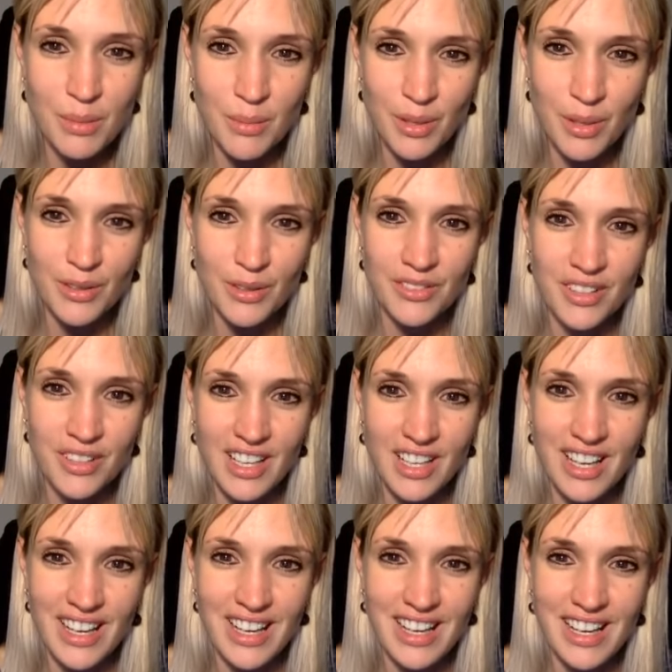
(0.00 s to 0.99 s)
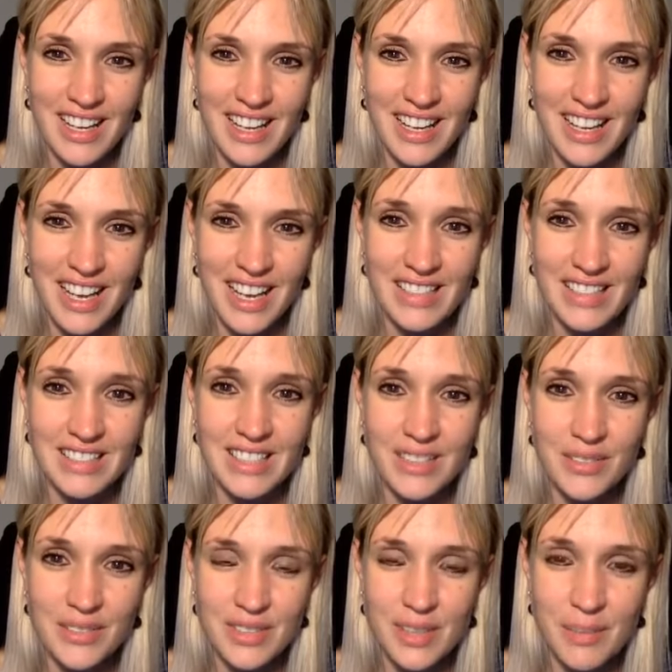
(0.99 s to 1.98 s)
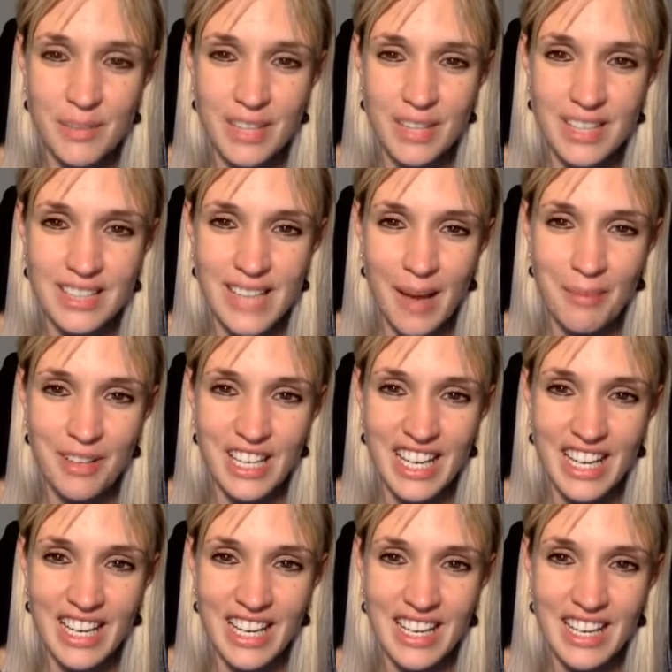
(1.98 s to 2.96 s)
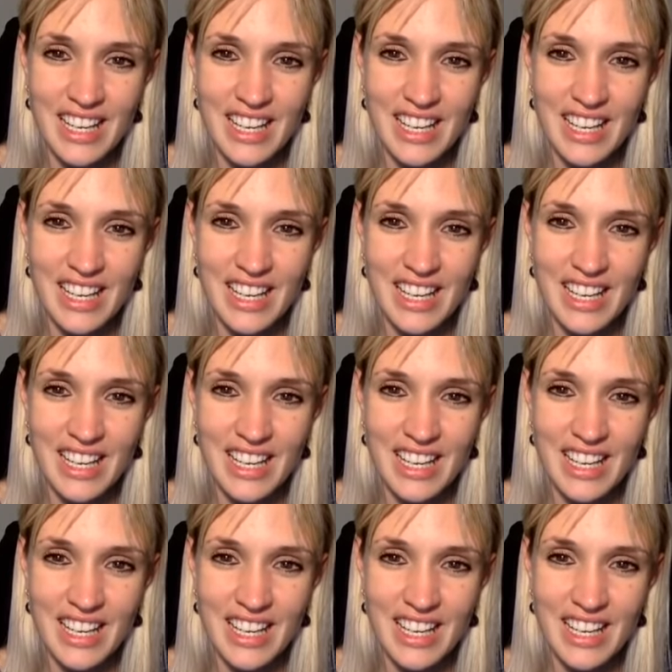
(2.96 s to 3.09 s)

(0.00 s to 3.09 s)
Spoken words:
to move, as if something's happening.